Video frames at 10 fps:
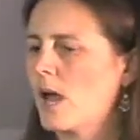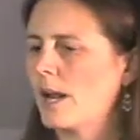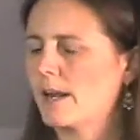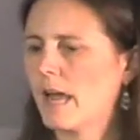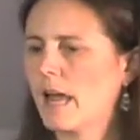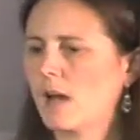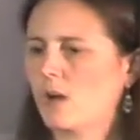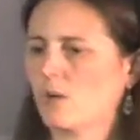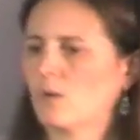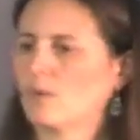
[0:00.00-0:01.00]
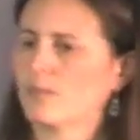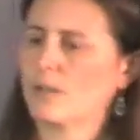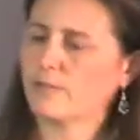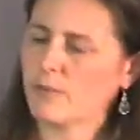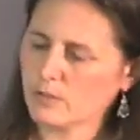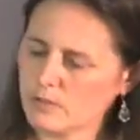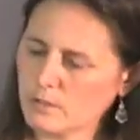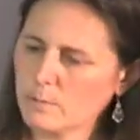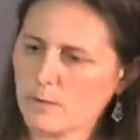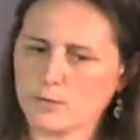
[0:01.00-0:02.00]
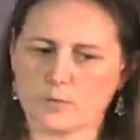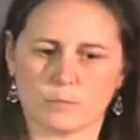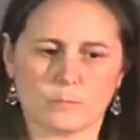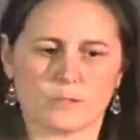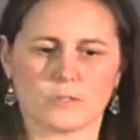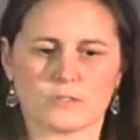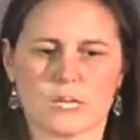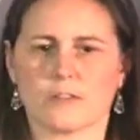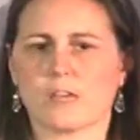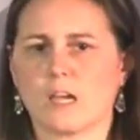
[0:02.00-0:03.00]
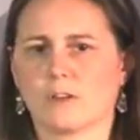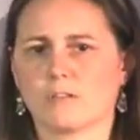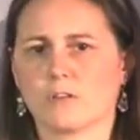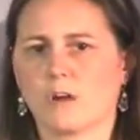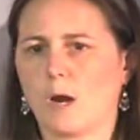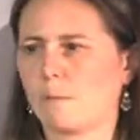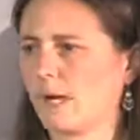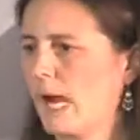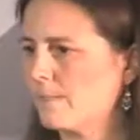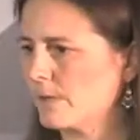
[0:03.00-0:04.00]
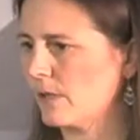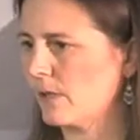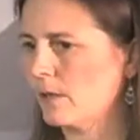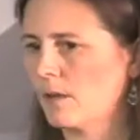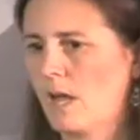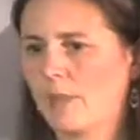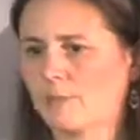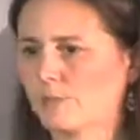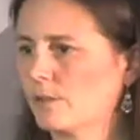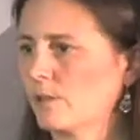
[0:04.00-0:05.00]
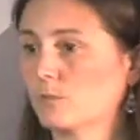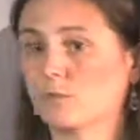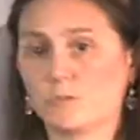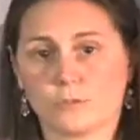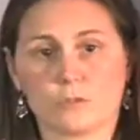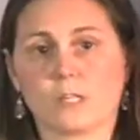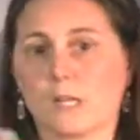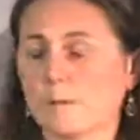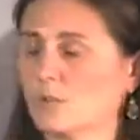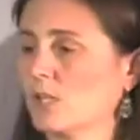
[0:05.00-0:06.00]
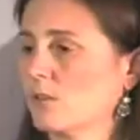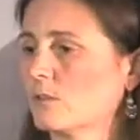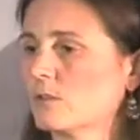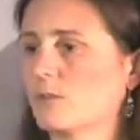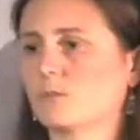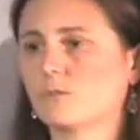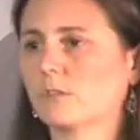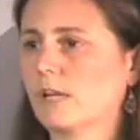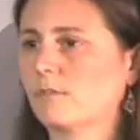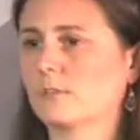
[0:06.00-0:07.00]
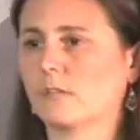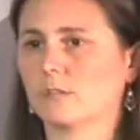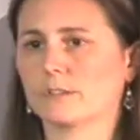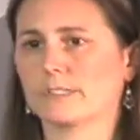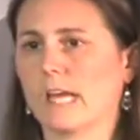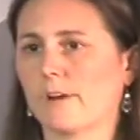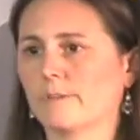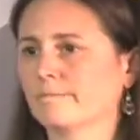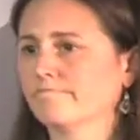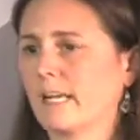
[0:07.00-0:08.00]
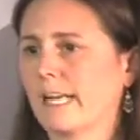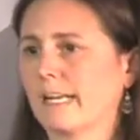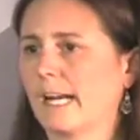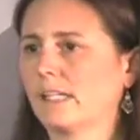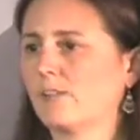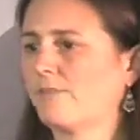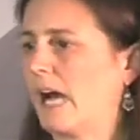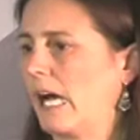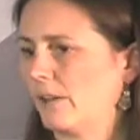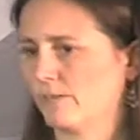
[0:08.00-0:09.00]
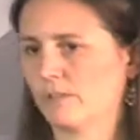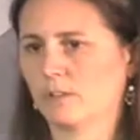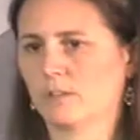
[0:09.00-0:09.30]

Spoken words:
And now they fall asleep on you because now they have hypercapnia. And their CO2, if you did an ABG and their CO2 level is now 95.